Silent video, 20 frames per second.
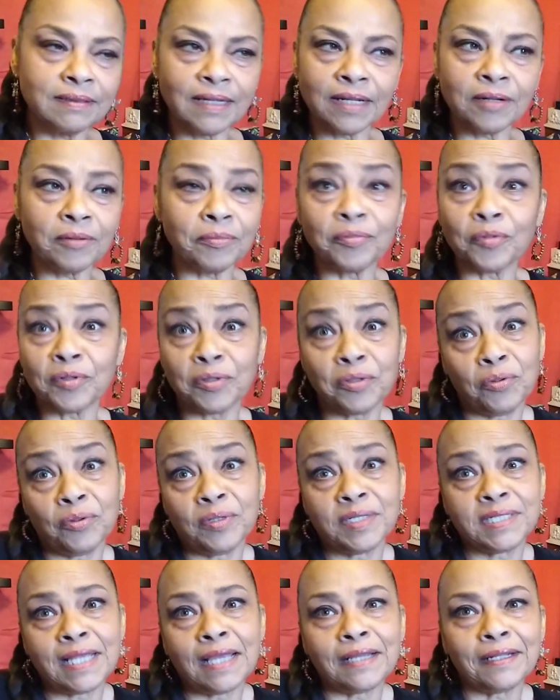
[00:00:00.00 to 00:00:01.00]
I don't know
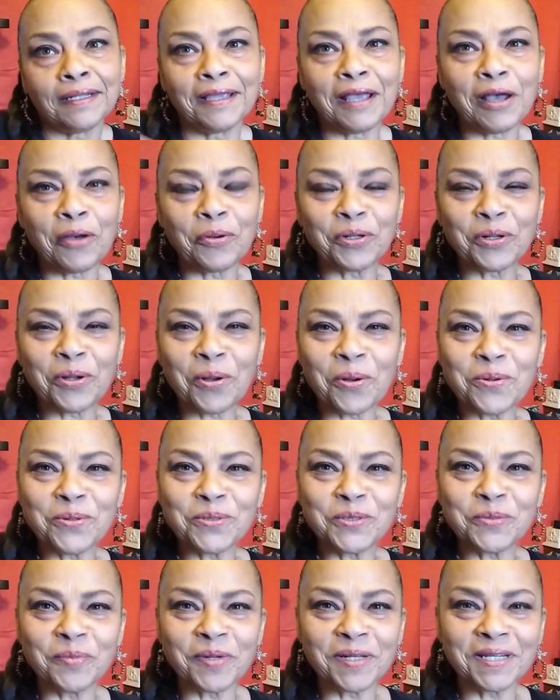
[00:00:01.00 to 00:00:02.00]
exactly how it
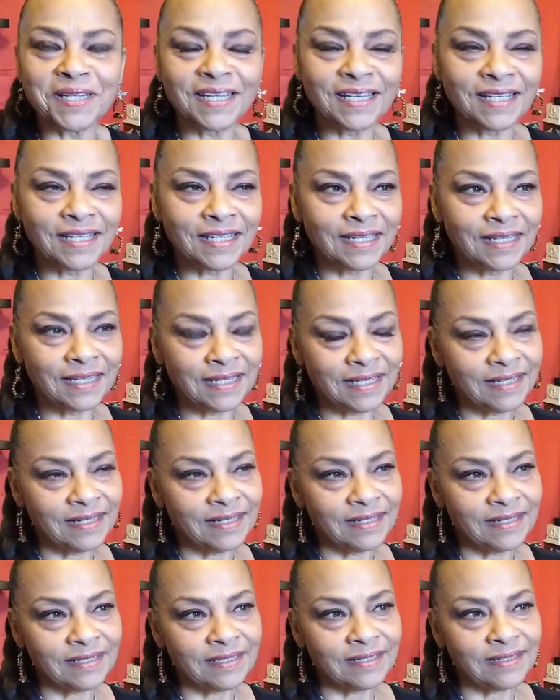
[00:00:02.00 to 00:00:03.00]
goes, but
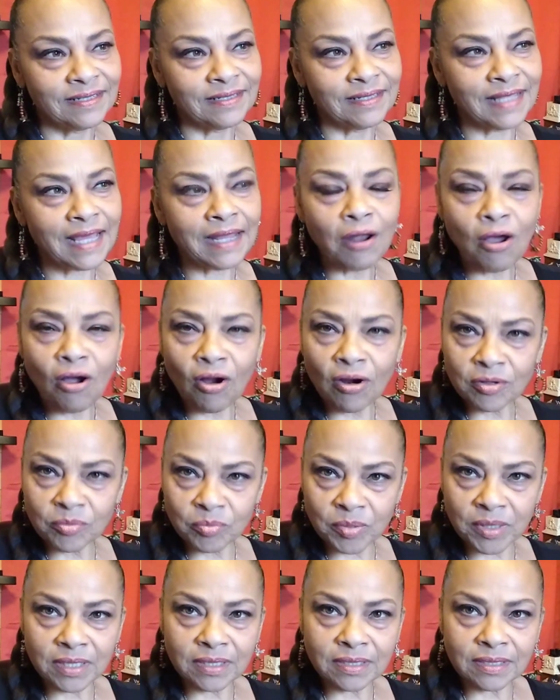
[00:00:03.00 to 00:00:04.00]
that
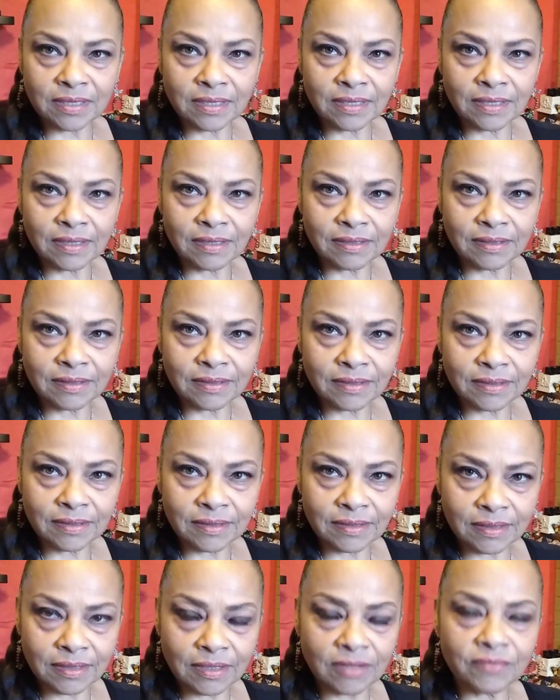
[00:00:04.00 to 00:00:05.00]
heartbeat
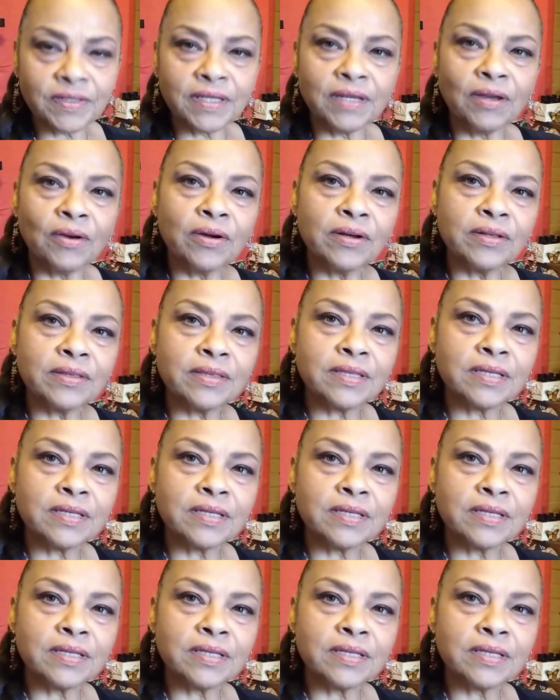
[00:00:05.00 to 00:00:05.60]
of the earth.